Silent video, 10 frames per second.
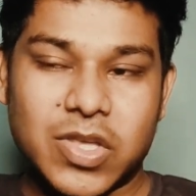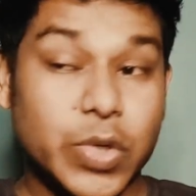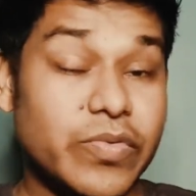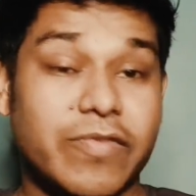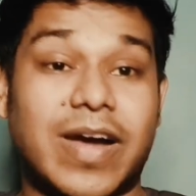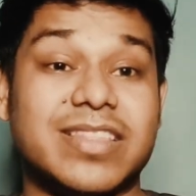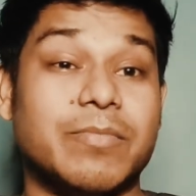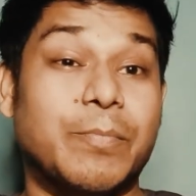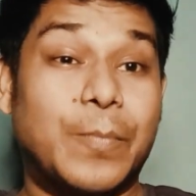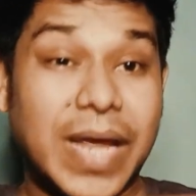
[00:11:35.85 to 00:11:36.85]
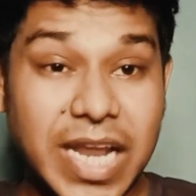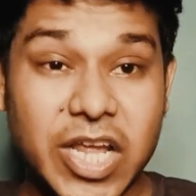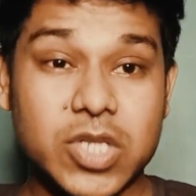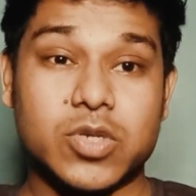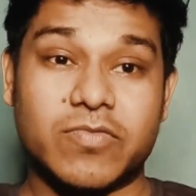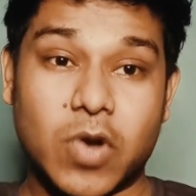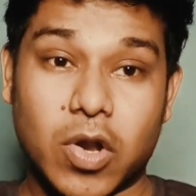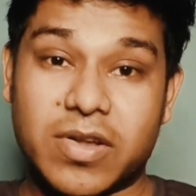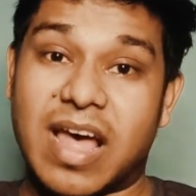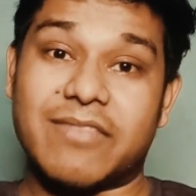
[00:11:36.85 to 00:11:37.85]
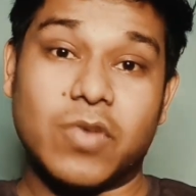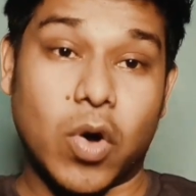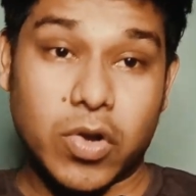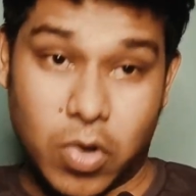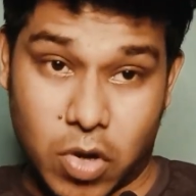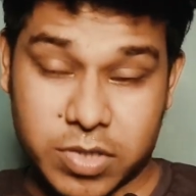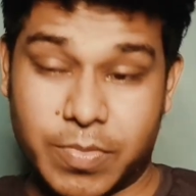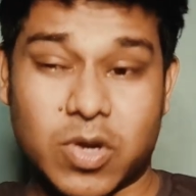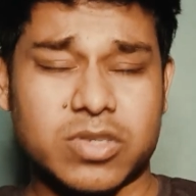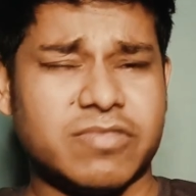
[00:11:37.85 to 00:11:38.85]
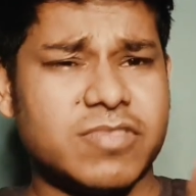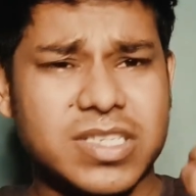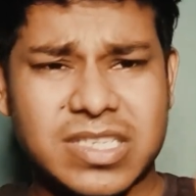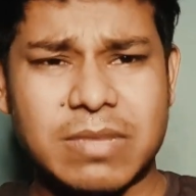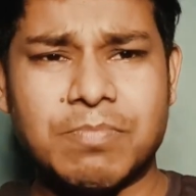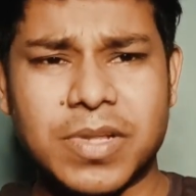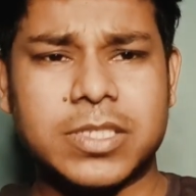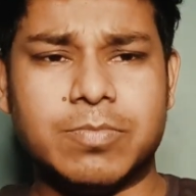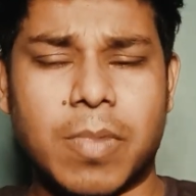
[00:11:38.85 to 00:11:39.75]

you will find the billions of dollars have gone lost because of the simple